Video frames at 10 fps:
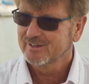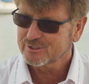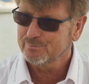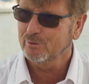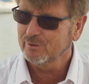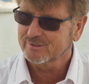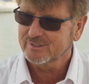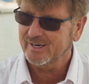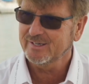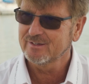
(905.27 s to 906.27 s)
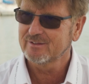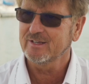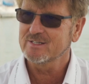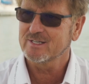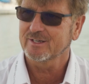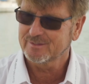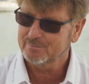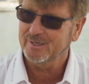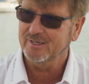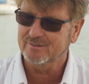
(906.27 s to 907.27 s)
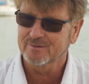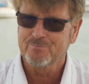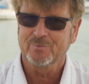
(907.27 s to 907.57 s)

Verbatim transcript: small, tiny things like the paint.